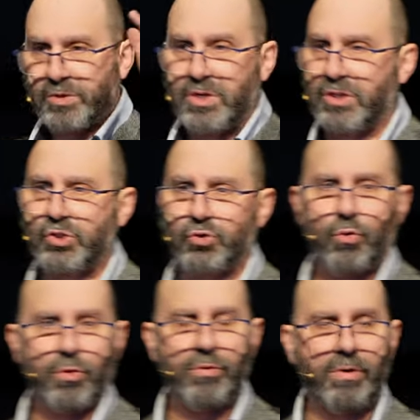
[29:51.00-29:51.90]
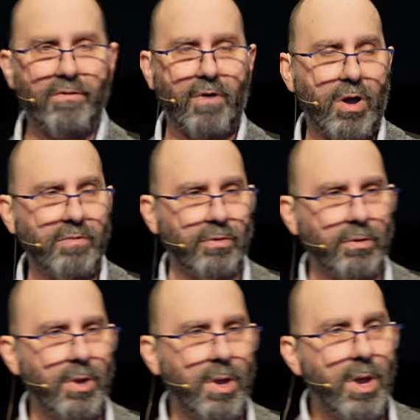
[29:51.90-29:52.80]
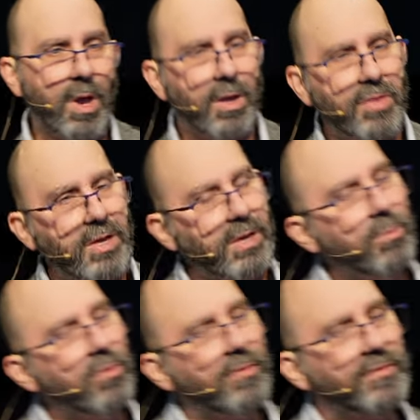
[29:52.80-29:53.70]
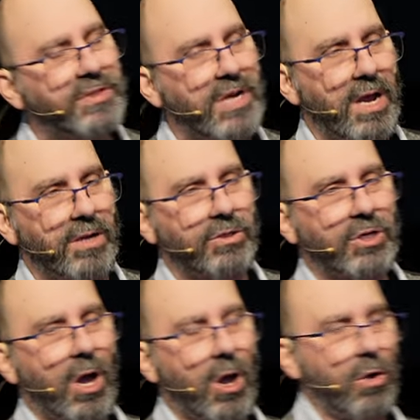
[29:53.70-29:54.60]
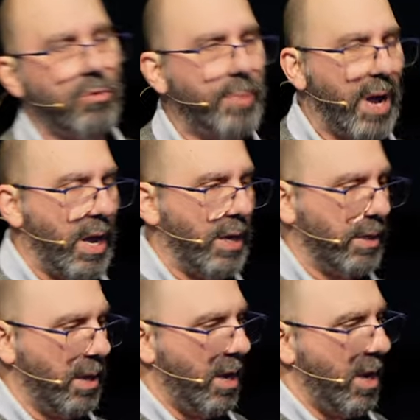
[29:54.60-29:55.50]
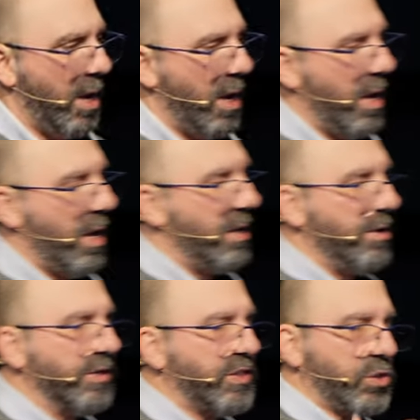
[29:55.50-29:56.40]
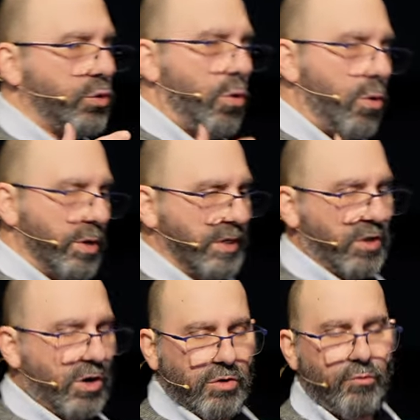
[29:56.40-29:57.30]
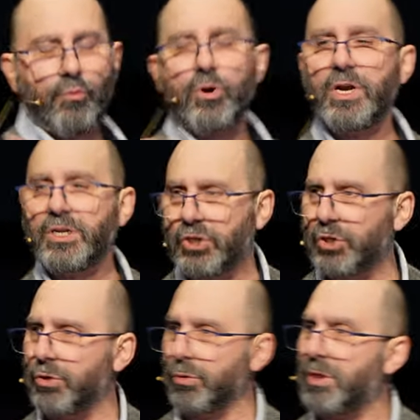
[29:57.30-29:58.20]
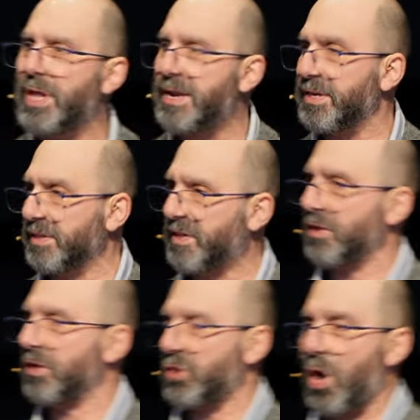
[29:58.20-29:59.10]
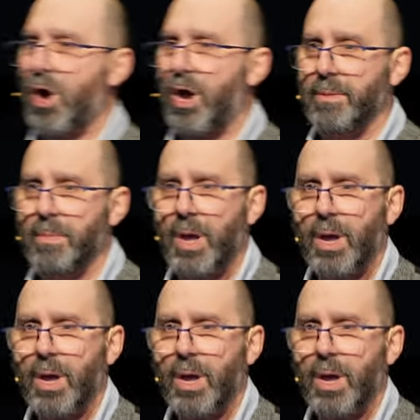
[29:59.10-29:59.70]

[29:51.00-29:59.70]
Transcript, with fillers: was an extraordinary revival. And then he moves down to Hobart and the stories. I could read to you letters at the time,